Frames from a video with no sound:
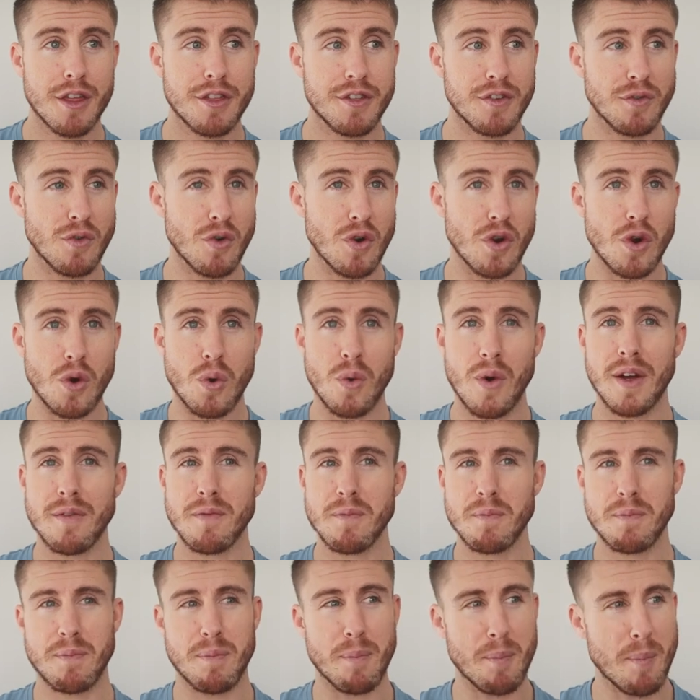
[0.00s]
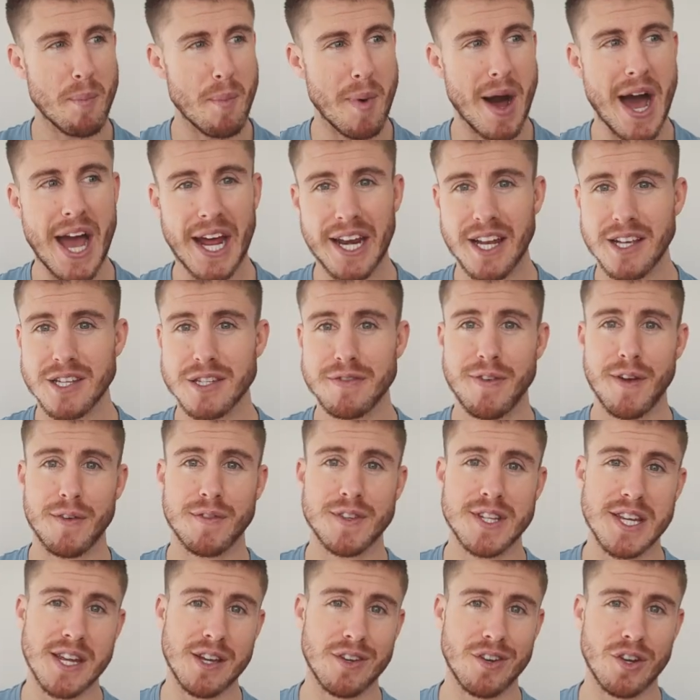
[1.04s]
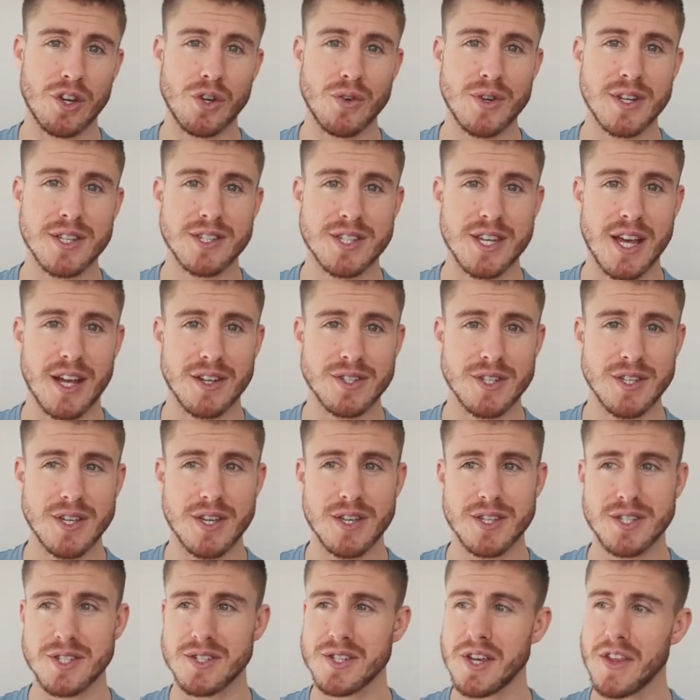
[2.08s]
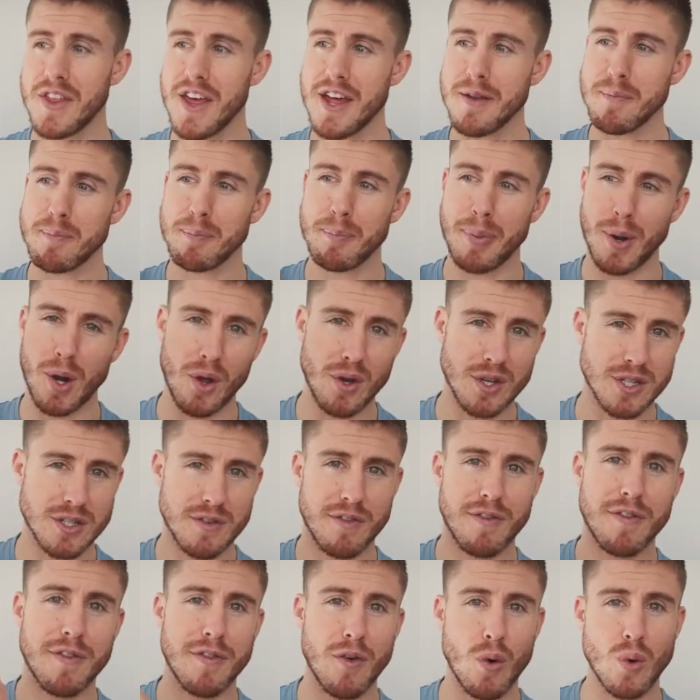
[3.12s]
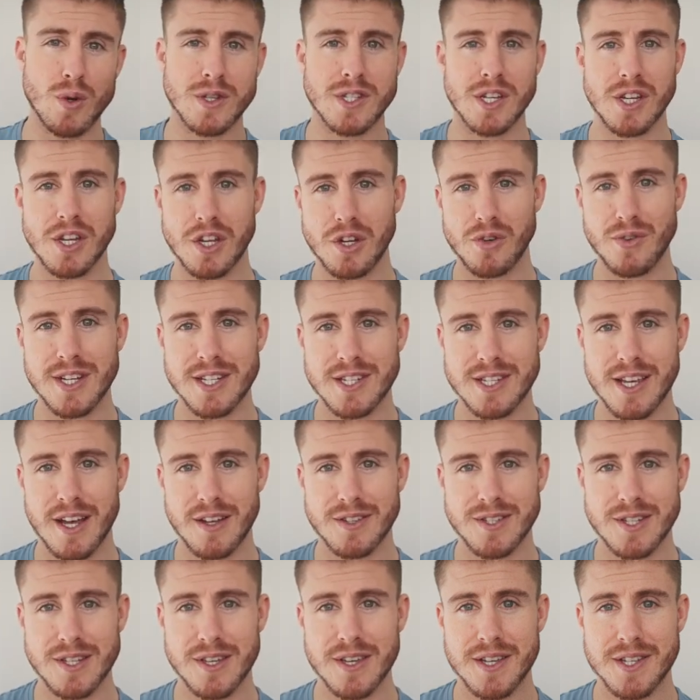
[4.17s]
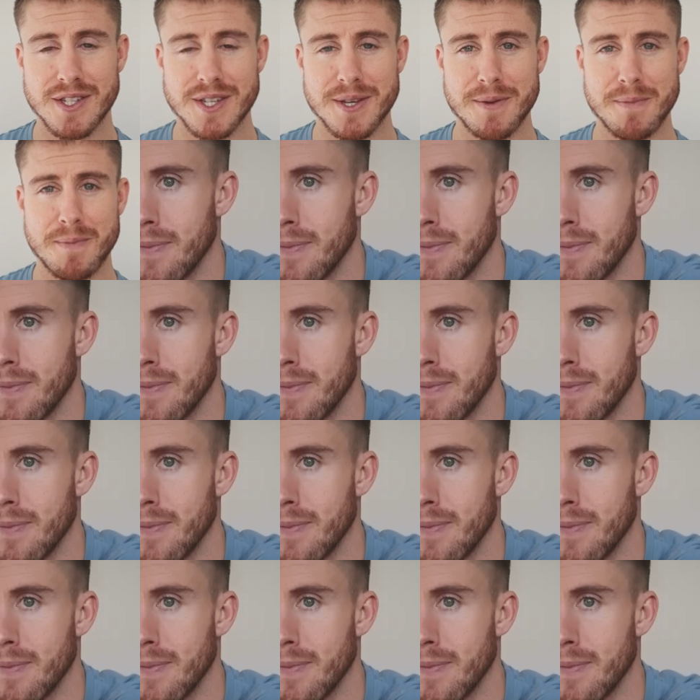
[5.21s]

through minus 15 degrees Celsius to then plus 40 degrees Celsius.